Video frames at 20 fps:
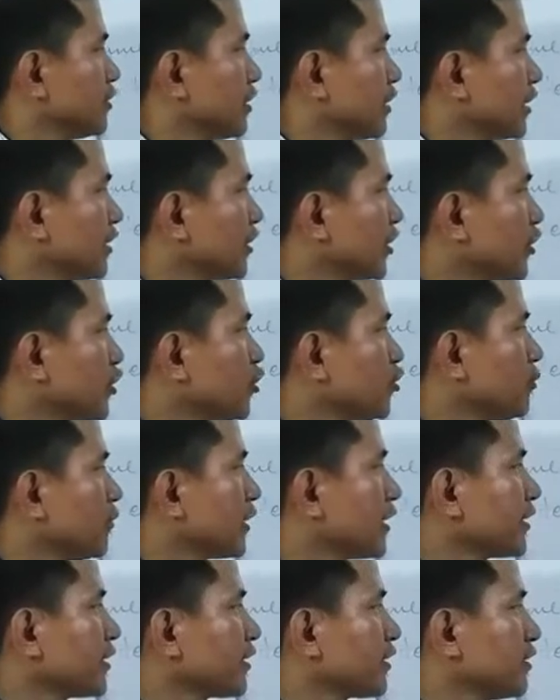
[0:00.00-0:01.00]
in the
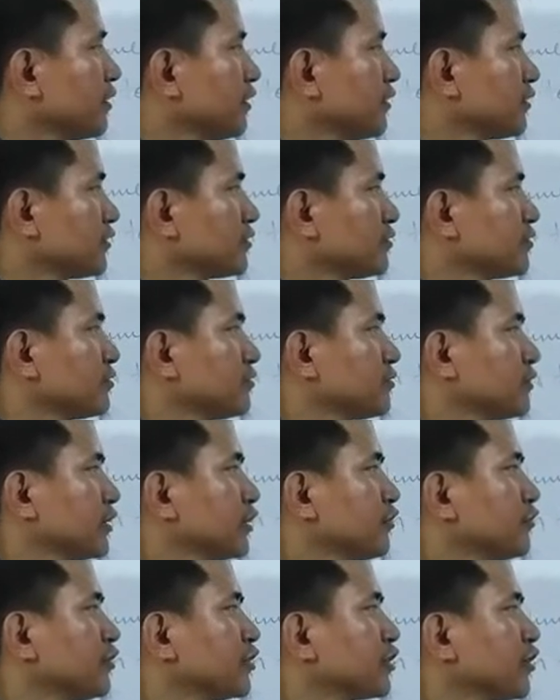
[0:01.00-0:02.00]
numerator the
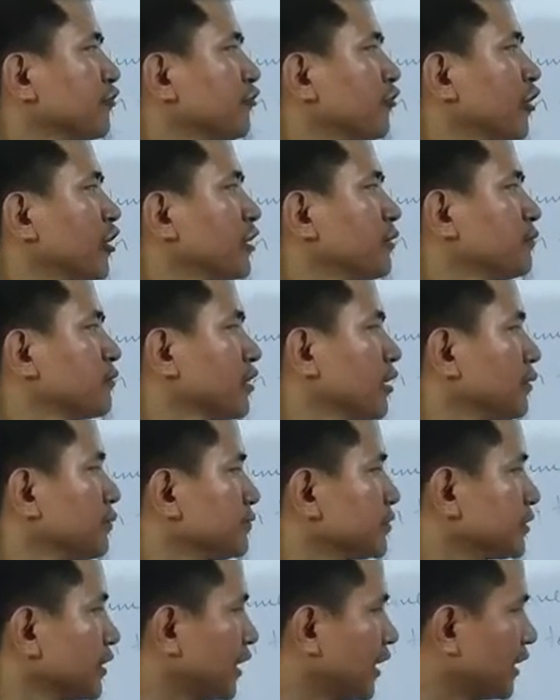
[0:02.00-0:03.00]
unit of volume
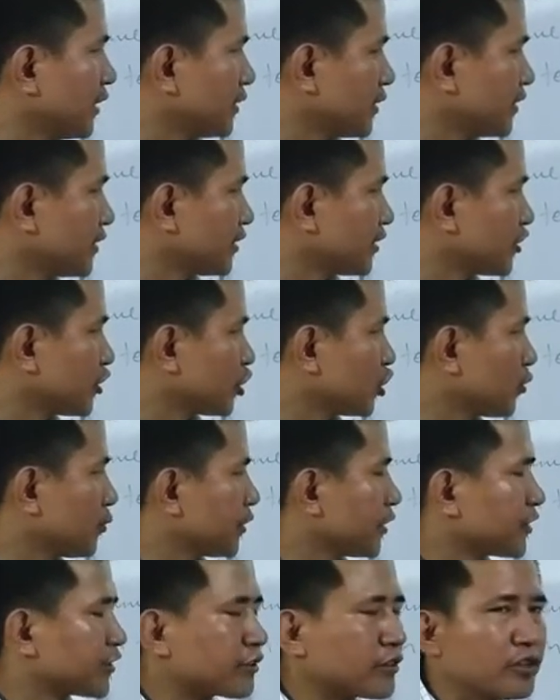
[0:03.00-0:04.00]
comes, and in the
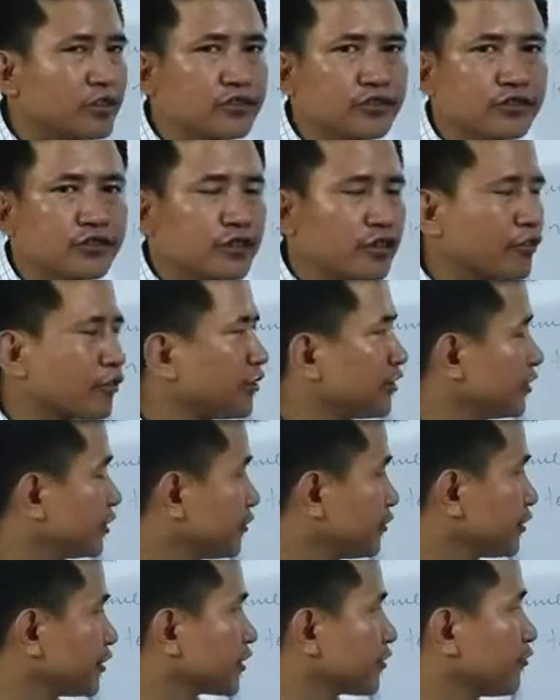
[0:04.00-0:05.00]
denominator also the
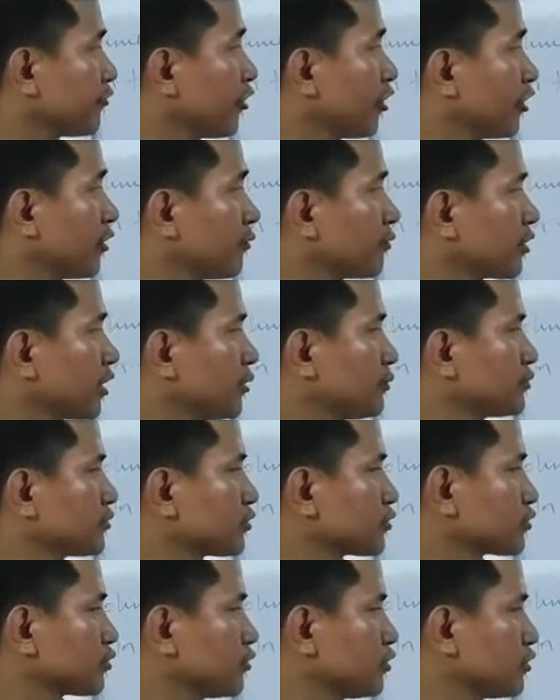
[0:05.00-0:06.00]
unit of volume comes.
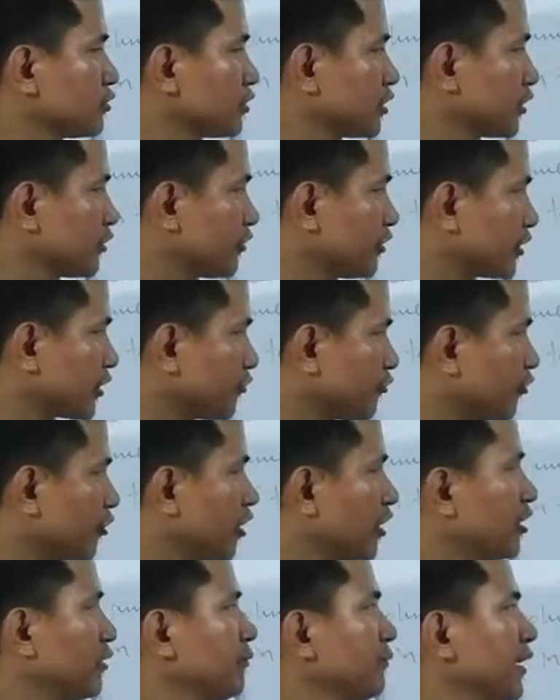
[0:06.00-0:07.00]
So the unit of
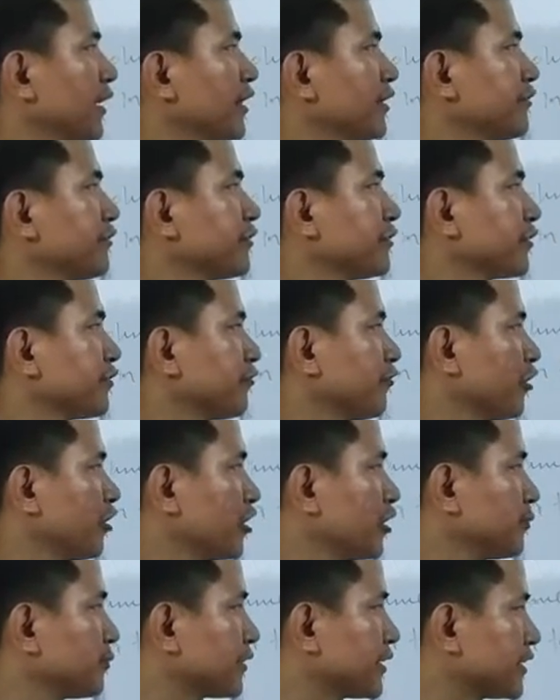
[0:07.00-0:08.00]
volume and the unit of
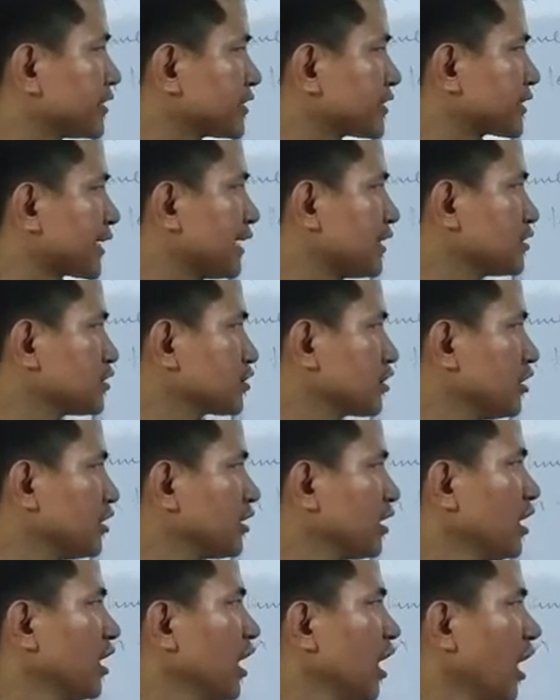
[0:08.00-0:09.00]
volume gets cancelled,
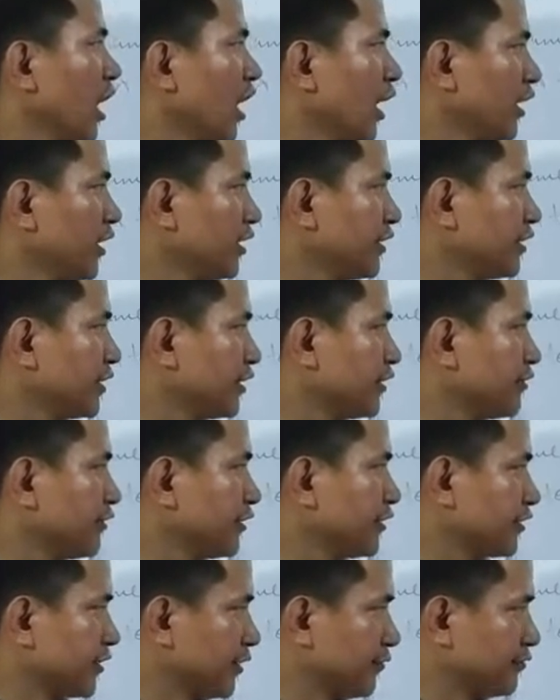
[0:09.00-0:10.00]
only the
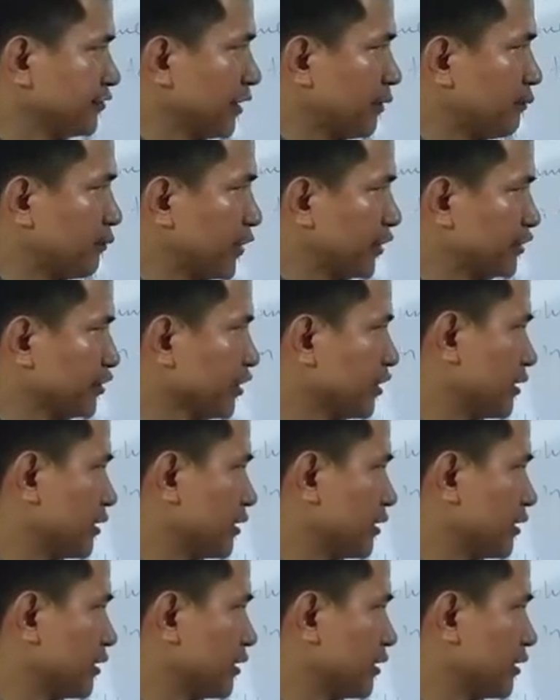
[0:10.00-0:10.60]
unit of temperature